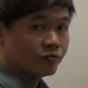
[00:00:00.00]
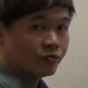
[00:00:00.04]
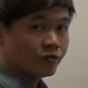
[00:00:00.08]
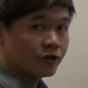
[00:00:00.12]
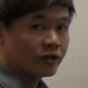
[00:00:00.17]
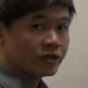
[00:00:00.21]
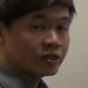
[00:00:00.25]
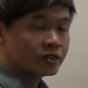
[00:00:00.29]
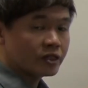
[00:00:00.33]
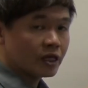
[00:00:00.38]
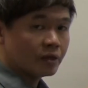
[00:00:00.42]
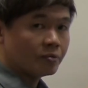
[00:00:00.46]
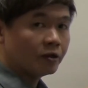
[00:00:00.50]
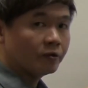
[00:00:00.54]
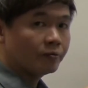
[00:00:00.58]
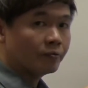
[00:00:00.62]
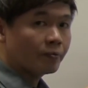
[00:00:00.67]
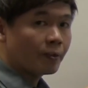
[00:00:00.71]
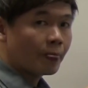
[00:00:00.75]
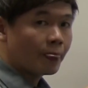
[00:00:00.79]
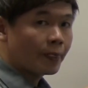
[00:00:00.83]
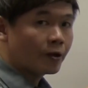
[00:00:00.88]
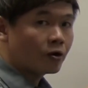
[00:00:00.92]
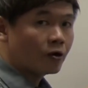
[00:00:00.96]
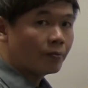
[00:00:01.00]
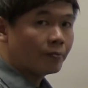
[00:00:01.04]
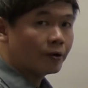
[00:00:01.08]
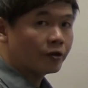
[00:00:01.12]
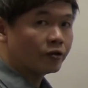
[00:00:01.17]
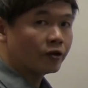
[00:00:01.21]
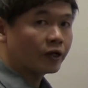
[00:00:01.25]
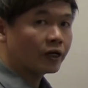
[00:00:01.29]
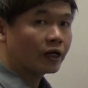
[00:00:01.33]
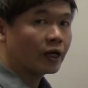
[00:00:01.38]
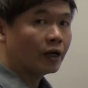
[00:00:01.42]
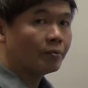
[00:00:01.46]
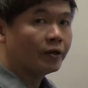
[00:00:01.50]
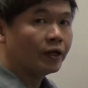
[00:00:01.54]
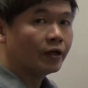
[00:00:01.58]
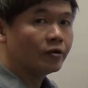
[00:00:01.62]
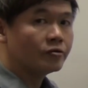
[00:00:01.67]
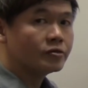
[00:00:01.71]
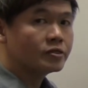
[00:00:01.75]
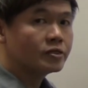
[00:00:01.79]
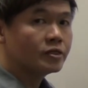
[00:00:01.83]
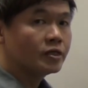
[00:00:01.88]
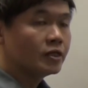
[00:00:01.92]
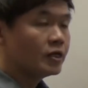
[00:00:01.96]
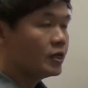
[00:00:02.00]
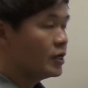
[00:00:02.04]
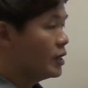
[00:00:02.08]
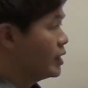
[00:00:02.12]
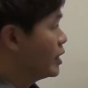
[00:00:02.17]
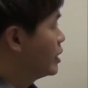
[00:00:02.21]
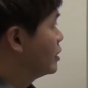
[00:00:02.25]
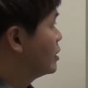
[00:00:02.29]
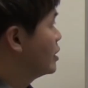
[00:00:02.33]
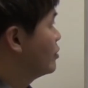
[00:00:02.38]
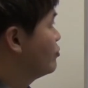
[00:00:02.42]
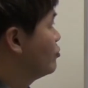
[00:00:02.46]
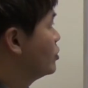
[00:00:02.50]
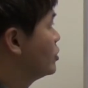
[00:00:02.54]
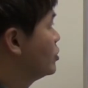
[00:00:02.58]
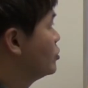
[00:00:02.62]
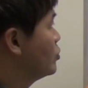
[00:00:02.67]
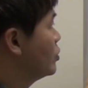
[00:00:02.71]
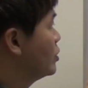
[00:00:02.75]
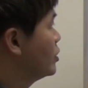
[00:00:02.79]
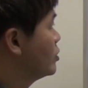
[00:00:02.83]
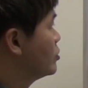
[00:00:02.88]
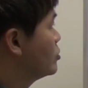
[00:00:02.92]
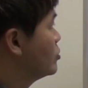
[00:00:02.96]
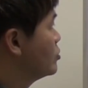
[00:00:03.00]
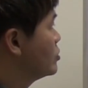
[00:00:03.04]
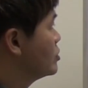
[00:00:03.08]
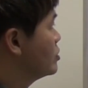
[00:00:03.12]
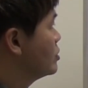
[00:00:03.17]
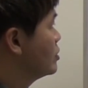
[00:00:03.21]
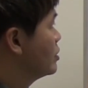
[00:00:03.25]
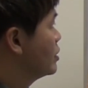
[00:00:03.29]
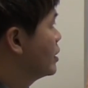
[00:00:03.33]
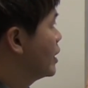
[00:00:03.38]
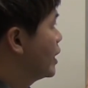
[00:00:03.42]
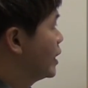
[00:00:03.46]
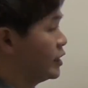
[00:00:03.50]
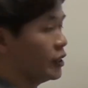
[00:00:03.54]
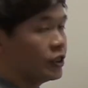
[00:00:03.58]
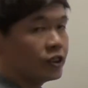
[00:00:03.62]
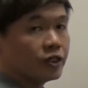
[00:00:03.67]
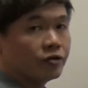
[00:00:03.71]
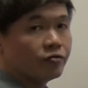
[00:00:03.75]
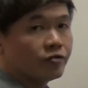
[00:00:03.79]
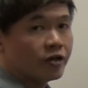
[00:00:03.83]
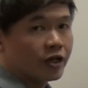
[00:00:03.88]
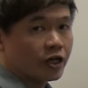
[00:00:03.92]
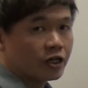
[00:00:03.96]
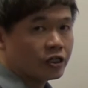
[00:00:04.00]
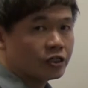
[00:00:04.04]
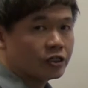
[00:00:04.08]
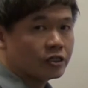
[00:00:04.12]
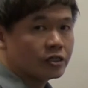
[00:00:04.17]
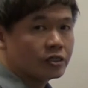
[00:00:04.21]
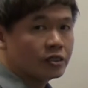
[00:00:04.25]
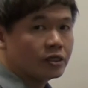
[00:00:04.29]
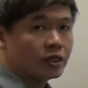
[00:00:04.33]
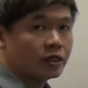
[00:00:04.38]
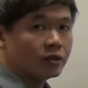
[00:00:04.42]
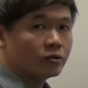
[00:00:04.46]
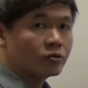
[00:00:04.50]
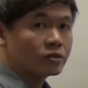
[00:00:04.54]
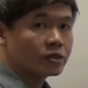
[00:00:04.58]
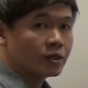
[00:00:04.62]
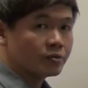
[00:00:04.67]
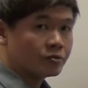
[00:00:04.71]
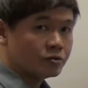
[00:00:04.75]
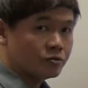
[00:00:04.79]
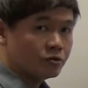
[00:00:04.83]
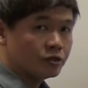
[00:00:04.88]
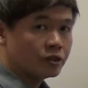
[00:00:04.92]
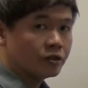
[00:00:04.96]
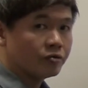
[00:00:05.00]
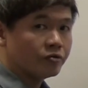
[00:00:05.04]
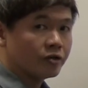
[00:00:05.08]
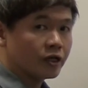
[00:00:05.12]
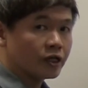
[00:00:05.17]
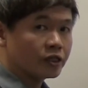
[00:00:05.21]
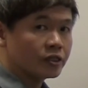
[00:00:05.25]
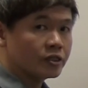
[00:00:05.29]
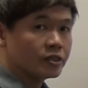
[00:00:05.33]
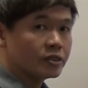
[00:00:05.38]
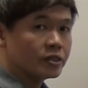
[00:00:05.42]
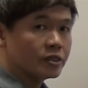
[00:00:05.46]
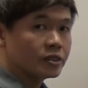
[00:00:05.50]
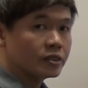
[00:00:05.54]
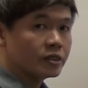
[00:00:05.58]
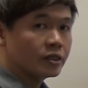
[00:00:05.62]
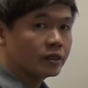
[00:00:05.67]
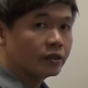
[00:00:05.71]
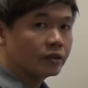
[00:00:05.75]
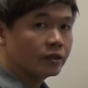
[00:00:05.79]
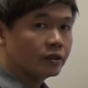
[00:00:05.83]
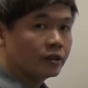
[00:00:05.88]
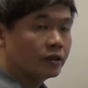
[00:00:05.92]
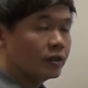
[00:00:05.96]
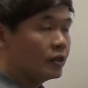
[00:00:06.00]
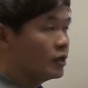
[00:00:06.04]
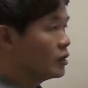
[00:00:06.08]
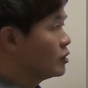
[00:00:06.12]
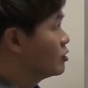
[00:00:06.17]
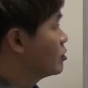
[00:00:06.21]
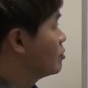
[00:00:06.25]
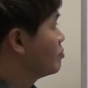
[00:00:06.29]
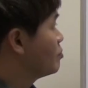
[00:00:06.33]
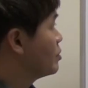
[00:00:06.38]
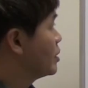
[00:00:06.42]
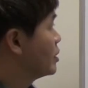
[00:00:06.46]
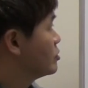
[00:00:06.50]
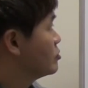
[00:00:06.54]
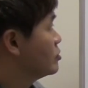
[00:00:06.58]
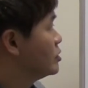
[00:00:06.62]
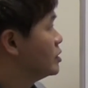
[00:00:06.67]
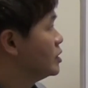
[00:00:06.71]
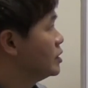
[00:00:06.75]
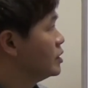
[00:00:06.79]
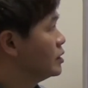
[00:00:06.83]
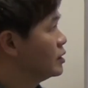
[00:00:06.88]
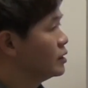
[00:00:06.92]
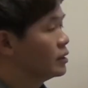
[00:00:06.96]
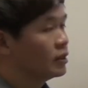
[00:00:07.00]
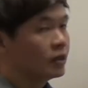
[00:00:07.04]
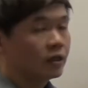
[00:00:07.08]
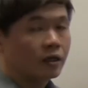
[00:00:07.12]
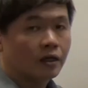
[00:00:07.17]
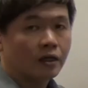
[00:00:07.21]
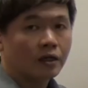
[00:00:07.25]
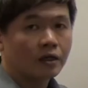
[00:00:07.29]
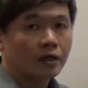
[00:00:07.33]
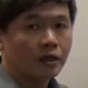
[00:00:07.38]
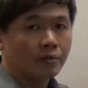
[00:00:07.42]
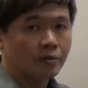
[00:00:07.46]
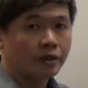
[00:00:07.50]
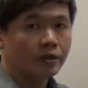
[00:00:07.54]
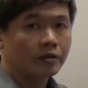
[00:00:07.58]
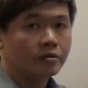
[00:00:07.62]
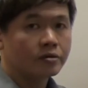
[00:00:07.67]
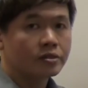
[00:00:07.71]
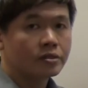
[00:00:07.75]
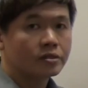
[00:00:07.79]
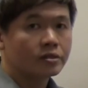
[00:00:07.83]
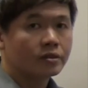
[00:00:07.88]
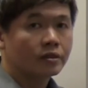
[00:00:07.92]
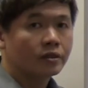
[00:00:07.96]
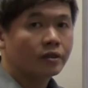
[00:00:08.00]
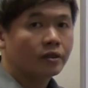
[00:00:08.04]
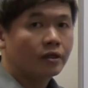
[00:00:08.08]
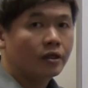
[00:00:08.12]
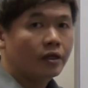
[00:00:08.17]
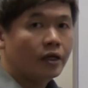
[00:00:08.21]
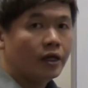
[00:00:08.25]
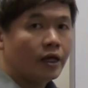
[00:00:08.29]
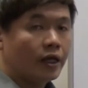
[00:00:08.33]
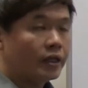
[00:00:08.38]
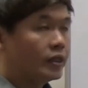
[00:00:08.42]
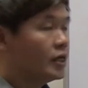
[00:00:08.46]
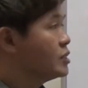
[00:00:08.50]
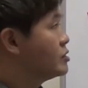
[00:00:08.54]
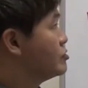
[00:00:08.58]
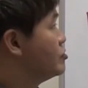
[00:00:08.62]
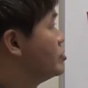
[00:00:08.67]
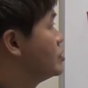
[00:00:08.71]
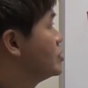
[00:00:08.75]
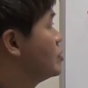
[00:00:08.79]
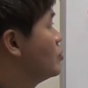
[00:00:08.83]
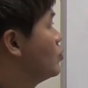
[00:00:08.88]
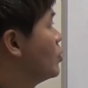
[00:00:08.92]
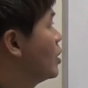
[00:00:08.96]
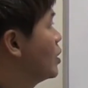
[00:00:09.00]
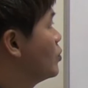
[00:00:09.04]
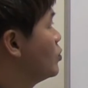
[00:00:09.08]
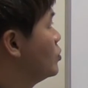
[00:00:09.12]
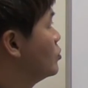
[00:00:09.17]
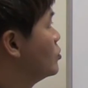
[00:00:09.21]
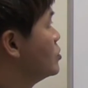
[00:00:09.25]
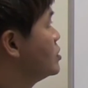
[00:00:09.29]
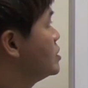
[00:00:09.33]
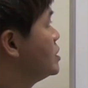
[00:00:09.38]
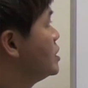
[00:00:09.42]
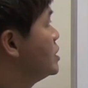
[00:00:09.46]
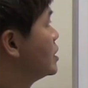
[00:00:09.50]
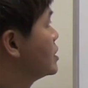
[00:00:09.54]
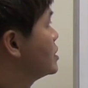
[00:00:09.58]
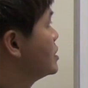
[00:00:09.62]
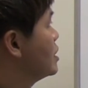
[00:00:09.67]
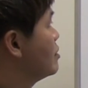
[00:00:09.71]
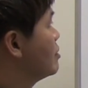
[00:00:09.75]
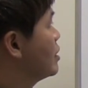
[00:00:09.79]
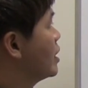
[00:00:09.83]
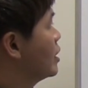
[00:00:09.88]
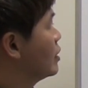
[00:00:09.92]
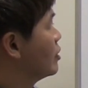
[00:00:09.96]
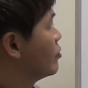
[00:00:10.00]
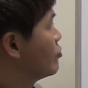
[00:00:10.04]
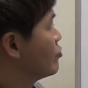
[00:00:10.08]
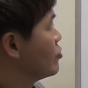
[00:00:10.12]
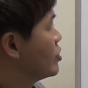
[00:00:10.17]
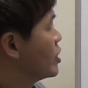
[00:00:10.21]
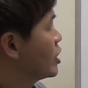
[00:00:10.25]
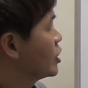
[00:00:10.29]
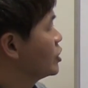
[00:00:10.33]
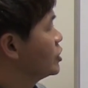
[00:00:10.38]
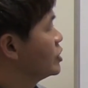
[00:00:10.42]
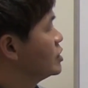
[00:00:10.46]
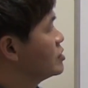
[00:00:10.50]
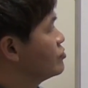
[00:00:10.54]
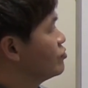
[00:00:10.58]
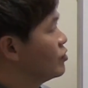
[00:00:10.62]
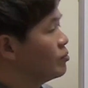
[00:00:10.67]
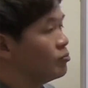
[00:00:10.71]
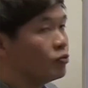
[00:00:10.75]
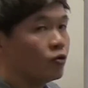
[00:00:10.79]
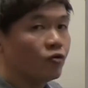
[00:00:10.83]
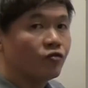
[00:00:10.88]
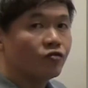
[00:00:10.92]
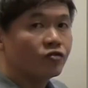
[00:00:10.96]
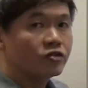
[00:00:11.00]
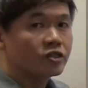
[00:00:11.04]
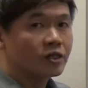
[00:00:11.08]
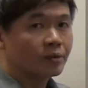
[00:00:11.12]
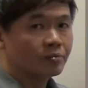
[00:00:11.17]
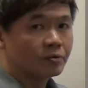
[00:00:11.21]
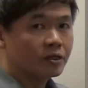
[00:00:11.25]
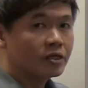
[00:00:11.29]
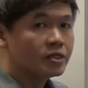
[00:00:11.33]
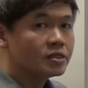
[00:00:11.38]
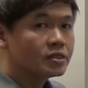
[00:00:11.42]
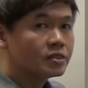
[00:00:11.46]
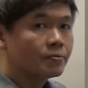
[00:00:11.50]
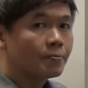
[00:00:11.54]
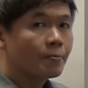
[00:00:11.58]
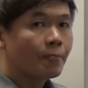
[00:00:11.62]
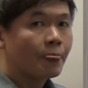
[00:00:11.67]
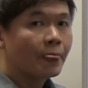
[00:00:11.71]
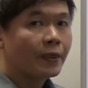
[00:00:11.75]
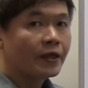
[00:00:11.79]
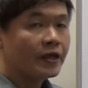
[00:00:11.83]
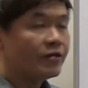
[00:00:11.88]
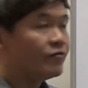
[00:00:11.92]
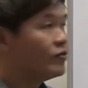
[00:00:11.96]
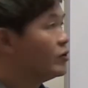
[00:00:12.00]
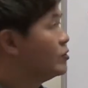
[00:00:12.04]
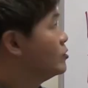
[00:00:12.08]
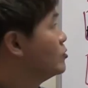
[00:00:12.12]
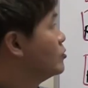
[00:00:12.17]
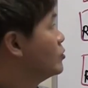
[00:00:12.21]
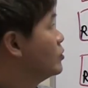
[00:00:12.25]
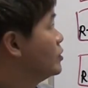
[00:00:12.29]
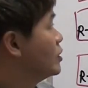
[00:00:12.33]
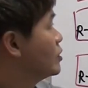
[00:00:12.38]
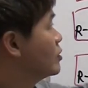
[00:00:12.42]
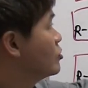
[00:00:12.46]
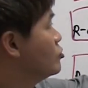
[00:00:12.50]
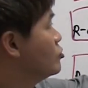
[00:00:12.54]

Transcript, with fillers: very stable compared to the carbonyls, and therefore they don't undergo addition reactions, they undergo substitution reactions instead compared to the carbonyls. And that's the reason why we don't see the same kind of reactions for both chapters, even though the